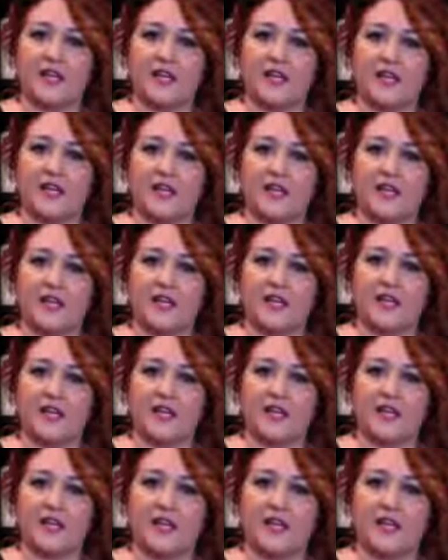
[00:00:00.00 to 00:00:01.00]
that in,
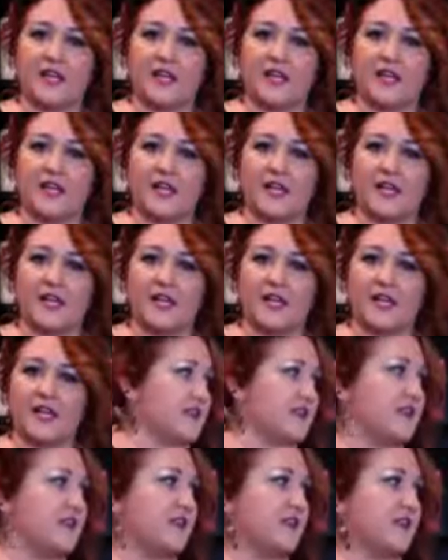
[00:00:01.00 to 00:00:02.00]

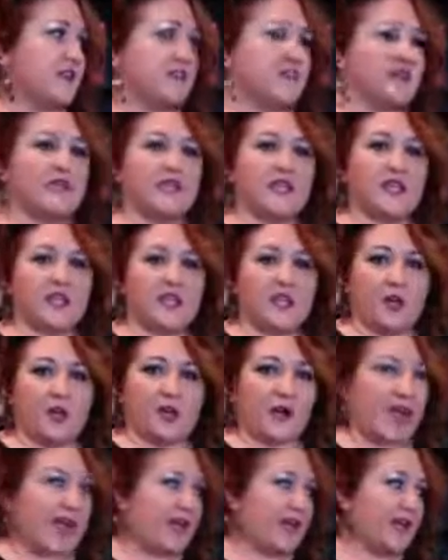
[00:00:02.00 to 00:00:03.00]
and then go
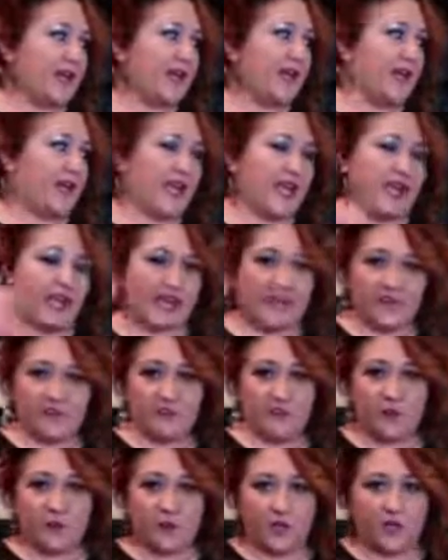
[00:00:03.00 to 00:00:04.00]
back, and if
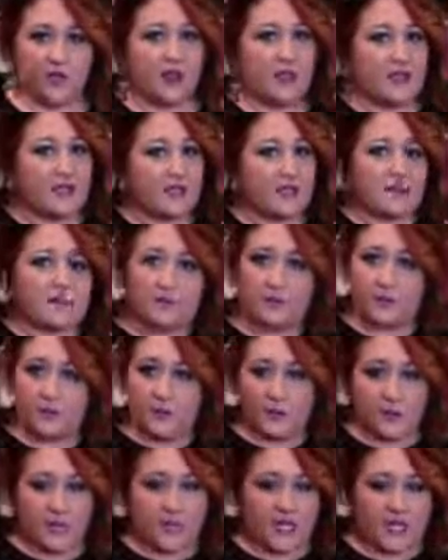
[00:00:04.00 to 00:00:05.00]
you want to like
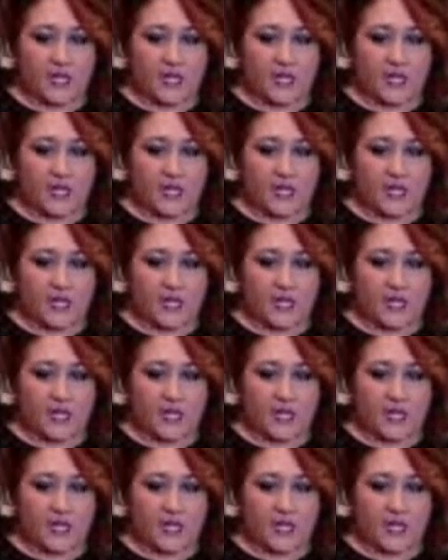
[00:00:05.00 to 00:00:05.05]
put it